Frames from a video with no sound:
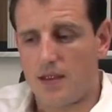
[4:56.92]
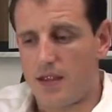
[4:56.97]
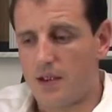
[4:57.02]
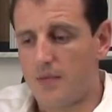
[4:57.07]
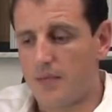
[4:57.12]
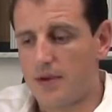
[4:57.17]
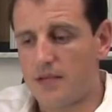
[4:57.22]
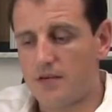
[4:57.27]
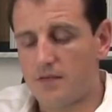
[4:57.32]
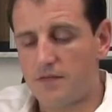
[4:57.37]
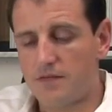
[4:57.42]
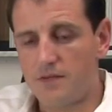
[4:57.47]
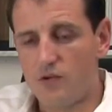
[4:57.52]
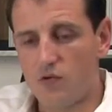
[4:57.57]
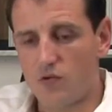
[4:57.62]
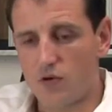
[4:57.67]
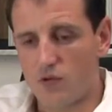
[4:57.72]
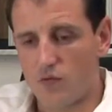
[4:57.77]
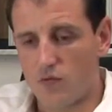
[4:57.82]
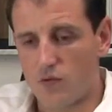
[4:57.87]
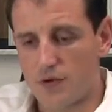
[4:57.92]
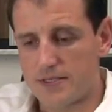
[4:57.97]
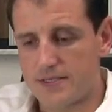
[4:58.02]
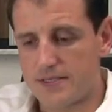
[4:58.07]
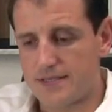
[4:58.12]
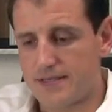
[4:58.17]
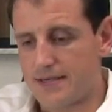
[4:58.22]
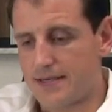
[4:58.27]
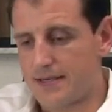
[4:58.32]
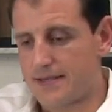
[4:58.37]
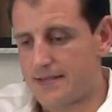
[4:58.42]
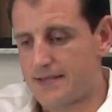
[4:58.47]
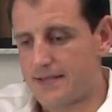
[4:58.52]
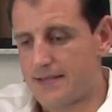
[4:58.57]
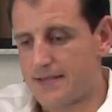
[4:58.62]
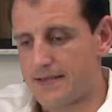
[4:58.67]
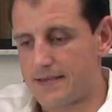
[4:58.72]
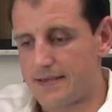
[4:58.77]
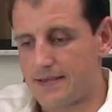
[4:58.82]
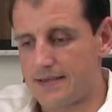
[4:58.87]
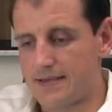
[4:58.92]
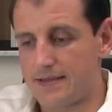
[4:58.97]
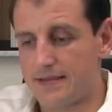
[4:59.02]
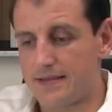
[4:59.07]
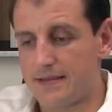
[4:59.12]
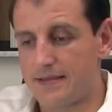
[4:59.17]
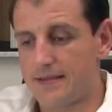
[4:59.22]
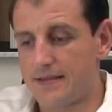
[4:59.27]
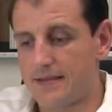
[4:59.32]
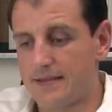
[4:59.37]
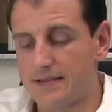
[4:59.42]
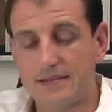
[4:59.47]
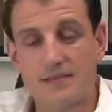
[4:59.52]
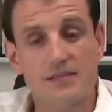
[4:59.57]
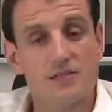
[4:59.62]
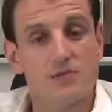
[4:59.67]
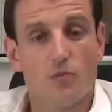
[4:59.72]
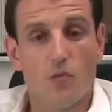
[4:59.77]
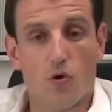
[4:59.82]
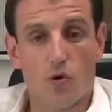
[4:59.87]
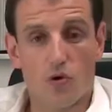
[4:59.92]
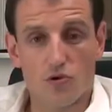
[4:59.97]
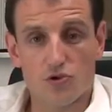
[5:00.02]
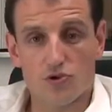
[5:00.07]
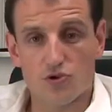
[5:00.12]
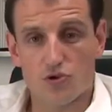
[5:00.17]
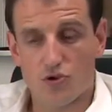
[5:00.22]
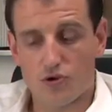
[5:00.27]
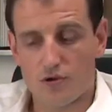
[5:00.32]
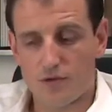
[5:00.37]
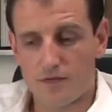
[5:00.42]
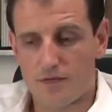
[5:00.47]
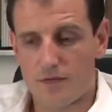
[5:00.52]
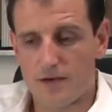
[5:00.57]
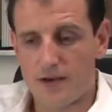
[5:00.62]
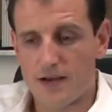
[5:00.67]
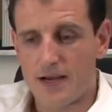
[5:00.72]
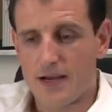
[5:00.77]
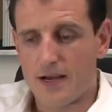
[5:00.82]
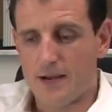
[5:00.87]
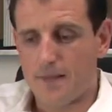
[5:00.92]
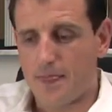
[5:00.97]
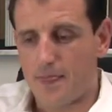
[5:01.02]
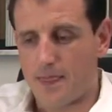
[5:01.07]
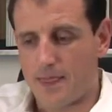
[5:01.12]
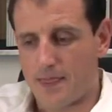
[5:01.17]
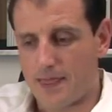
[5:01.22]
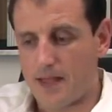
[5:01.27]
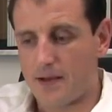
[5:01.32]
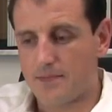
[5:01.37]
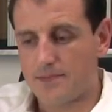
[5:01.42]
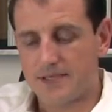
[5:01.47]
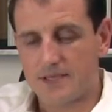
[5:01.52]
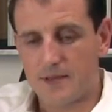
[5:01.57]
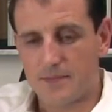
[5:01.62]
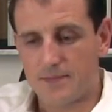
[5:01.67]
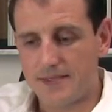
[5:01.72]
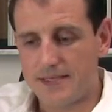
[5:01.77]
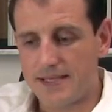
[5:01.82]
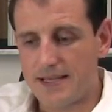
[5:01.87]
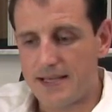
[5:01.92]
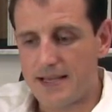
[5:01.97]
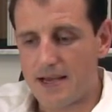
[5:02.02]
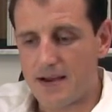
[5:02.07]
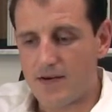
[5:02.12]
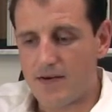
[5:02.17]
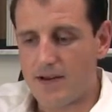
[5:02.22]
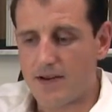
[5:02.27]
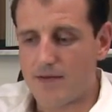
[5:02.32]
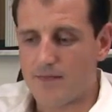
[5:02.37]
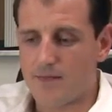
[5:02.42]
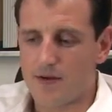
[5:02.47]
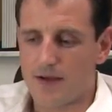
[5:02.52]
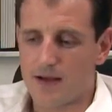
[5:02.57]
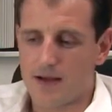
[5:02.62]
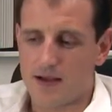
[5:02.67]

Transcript: EnerFuel was the small sort of subsidiary.